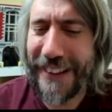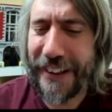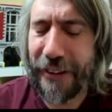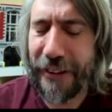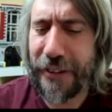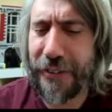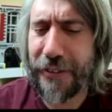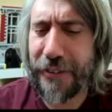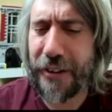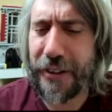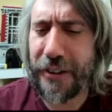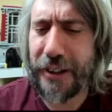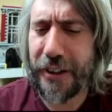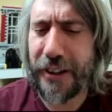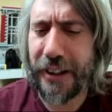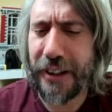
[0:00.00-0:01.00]
You know, you you,
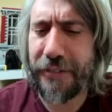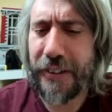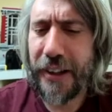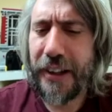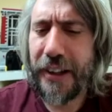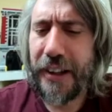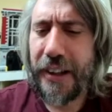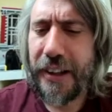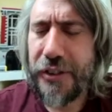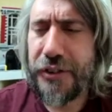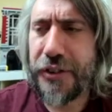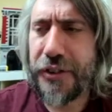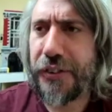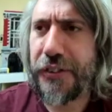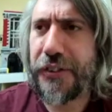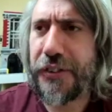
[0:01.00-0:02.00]
you mm. kind of
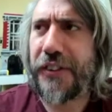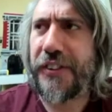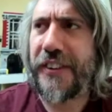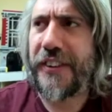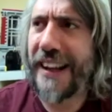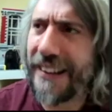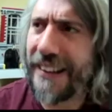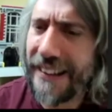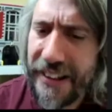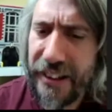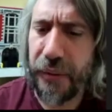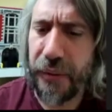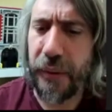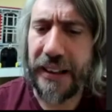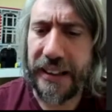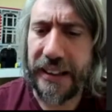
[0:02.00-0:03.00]
just settle
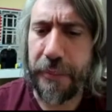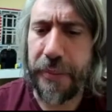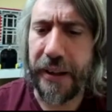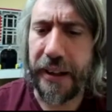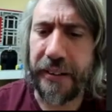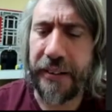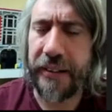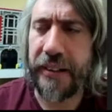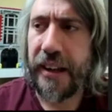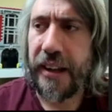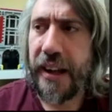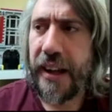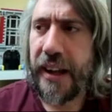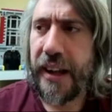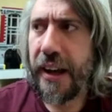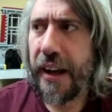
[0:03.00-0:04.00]
into it a little bit, and
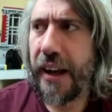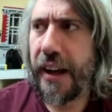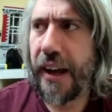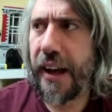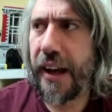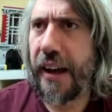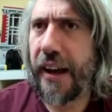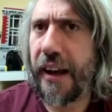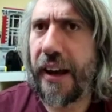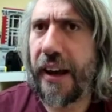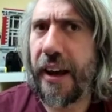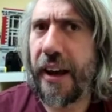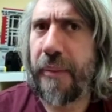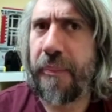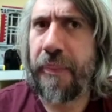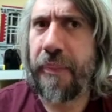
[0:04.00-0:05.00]

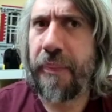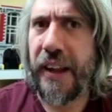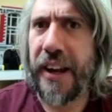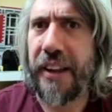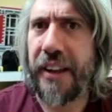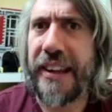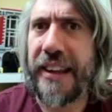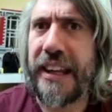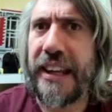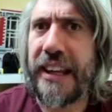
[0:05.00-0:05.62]
um, and I think in